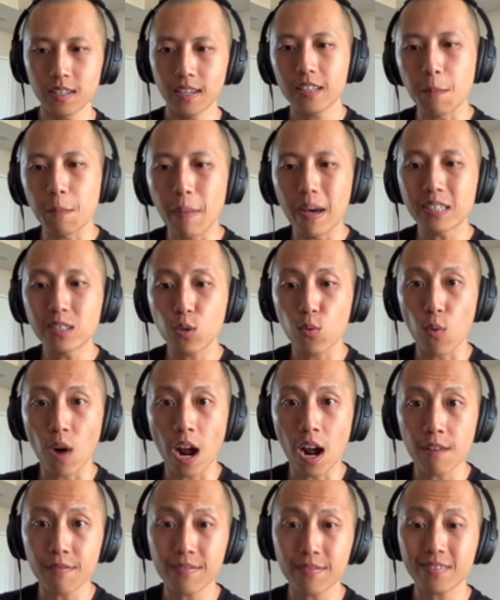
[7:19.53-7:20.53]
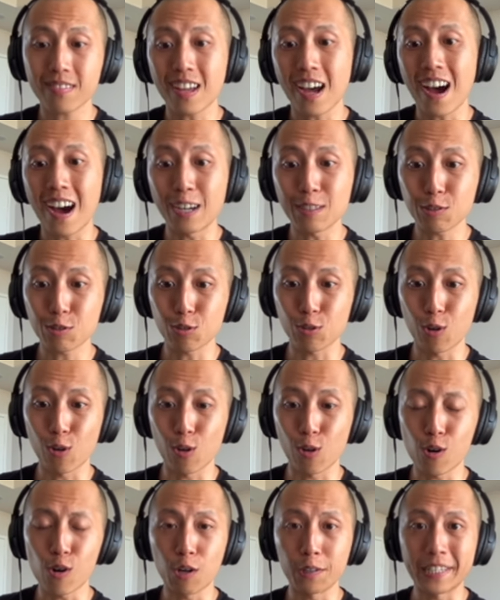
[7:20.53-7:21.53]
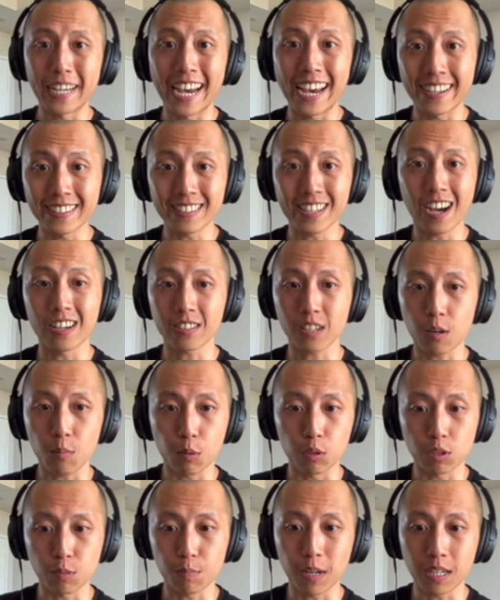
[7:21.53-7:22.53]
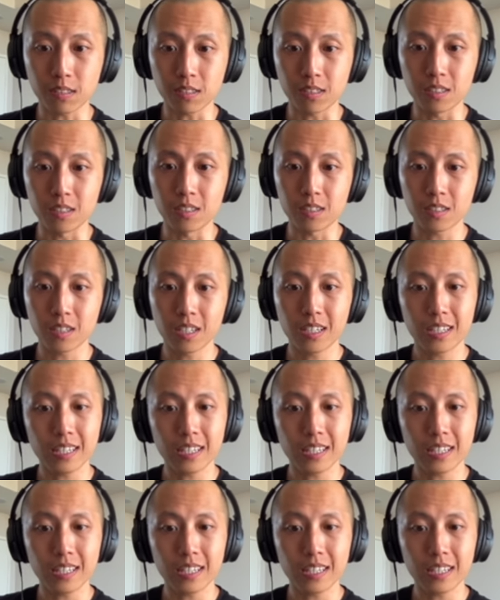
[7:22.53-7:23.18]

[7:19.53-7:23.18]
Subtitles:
The best graph that I saw on the Airtasker prospectus